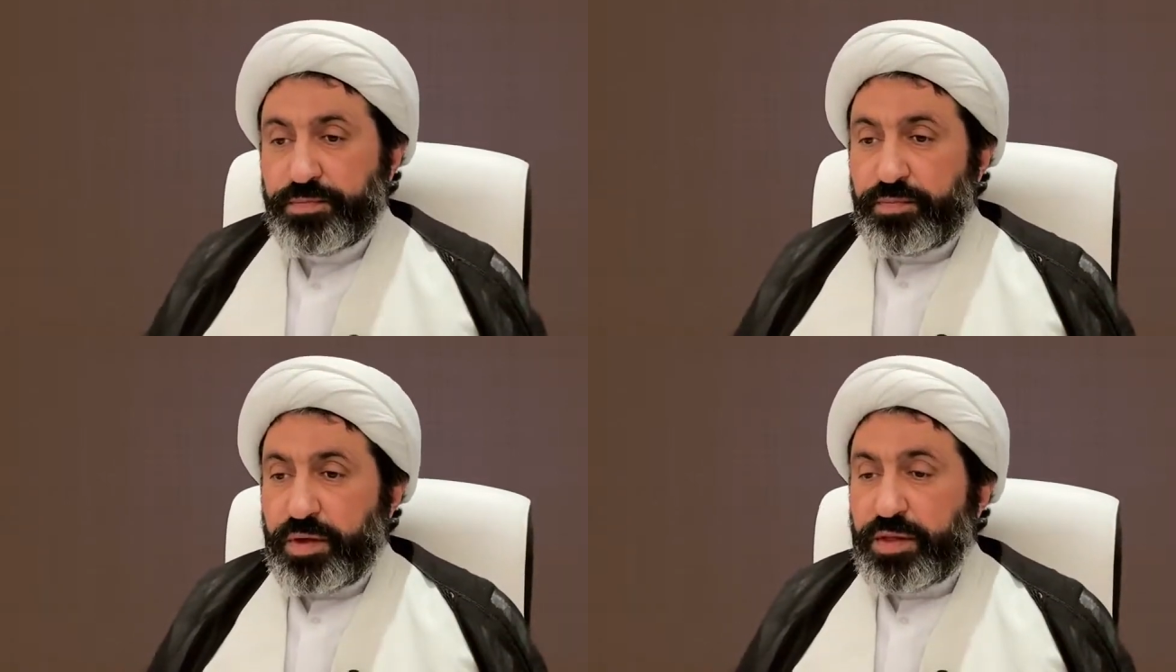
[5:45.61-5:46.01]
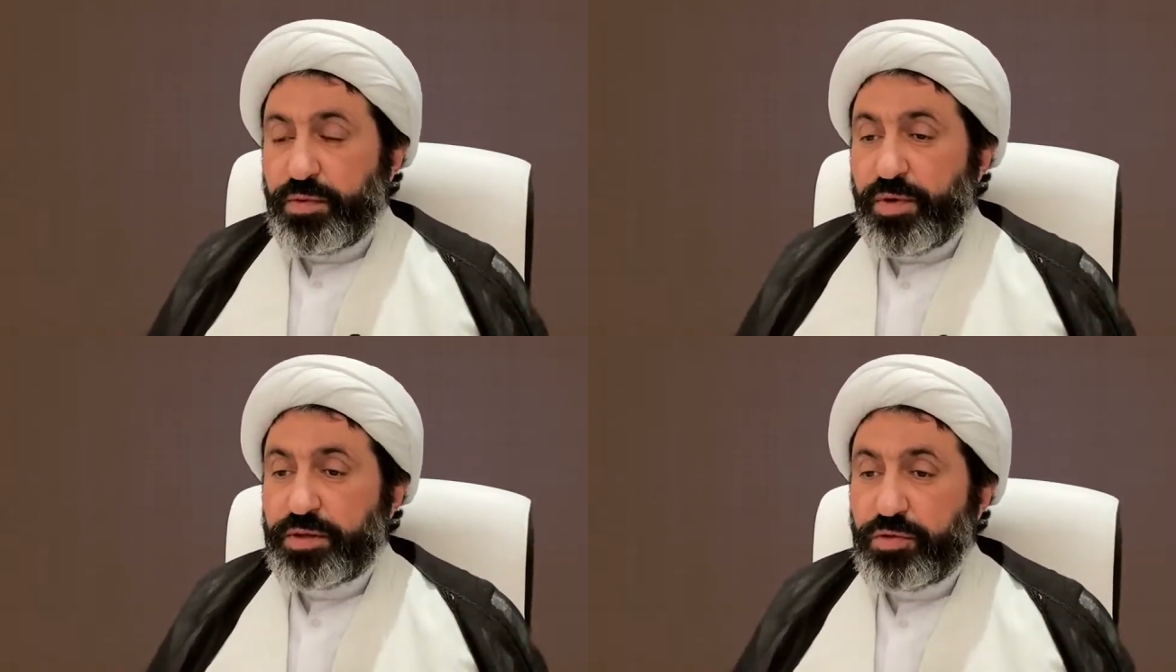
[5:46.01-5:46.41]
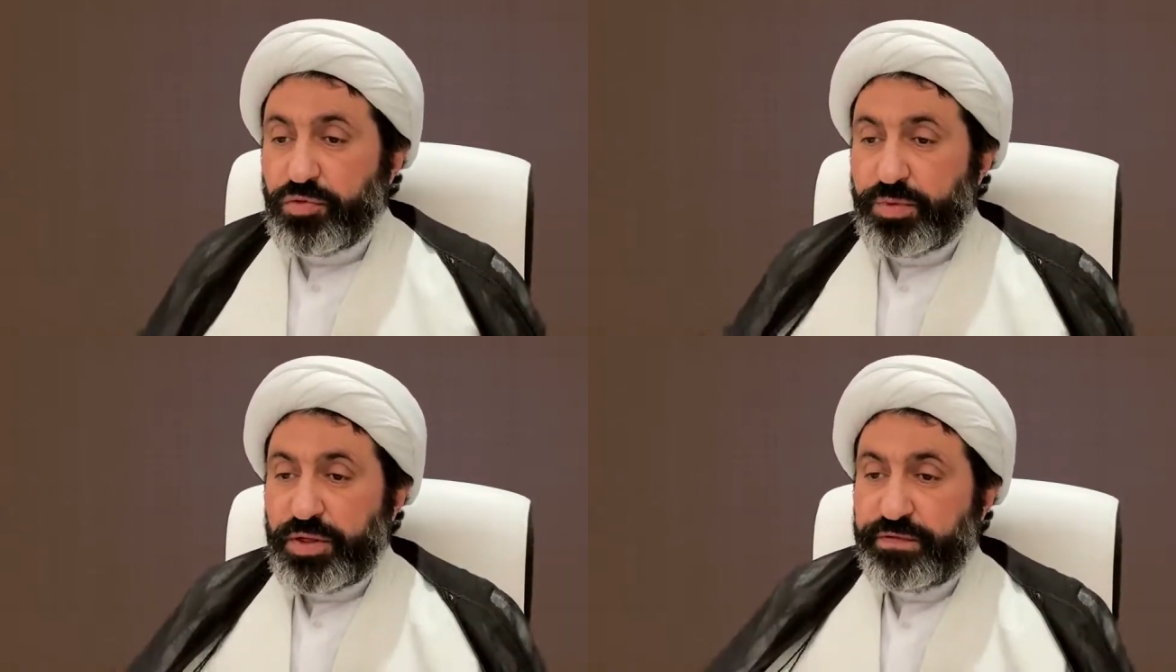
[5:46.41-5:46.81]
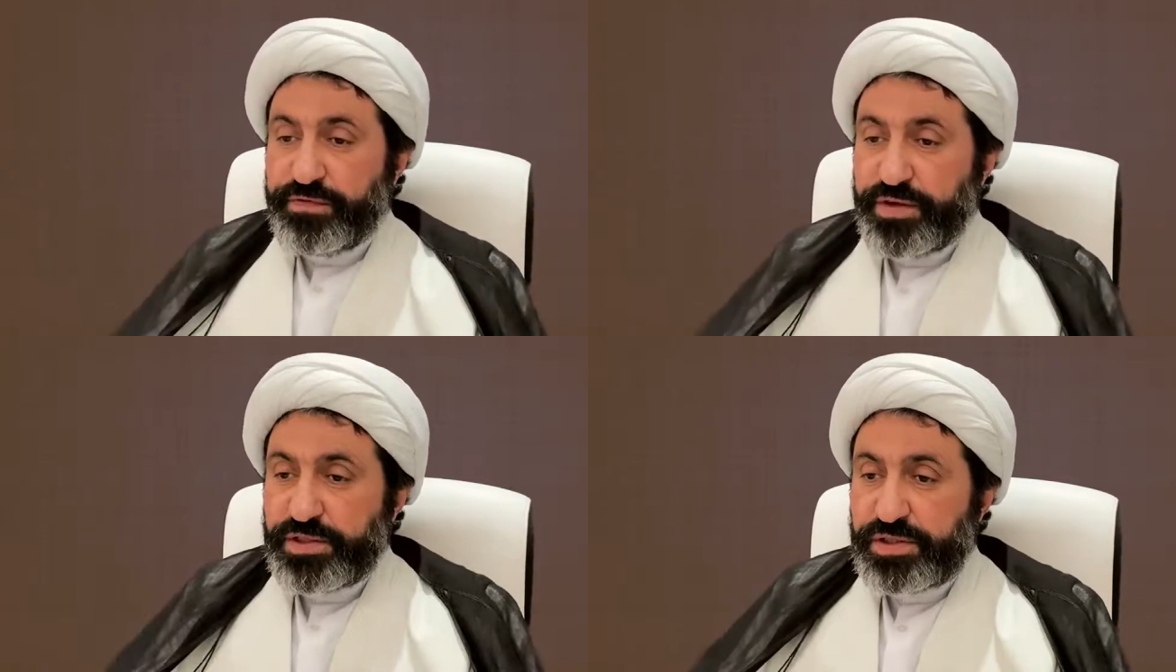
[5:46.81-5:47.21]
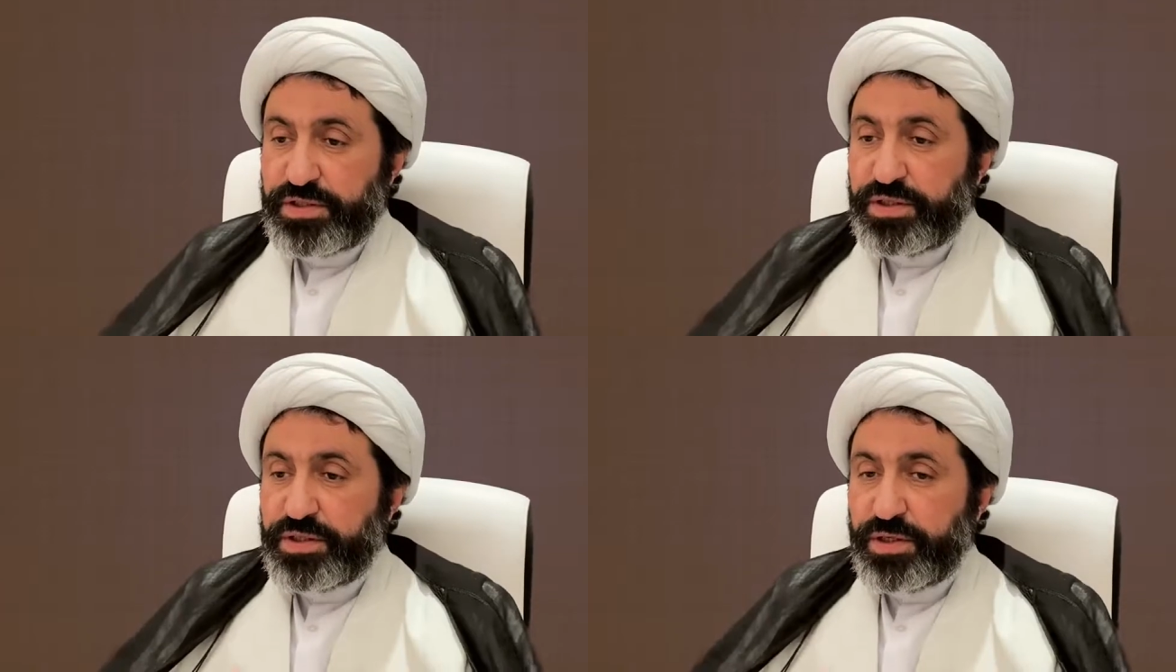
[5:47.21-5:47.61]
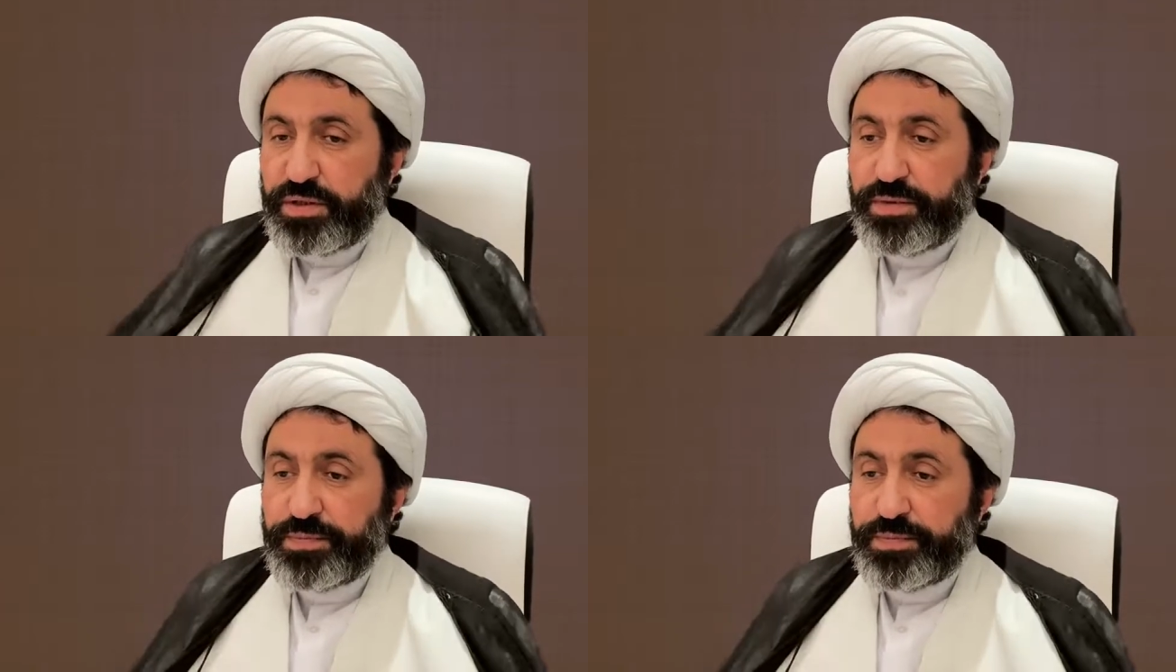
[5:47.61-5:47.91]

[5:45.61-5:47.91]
But they wanted to be the first circle.